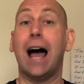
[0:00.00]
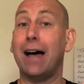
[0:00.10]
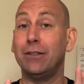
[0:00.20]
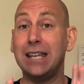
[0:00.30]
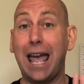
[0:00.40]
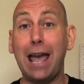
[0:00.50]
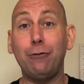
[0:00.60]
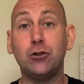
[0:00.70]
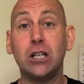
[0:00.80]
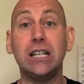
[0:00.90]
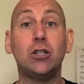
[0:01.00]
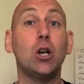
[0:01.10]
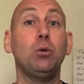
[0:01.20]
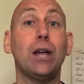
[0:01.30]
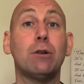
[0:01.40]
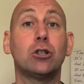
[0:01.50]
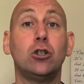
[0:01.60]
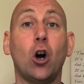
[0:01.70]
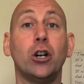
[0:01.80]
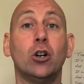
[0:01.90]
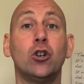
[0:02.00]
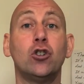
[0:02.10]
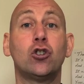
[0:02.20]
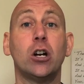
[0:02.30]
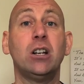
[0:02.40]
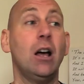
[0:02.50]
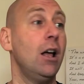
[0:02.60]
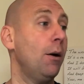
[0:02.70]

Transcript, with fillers: and the FG2900,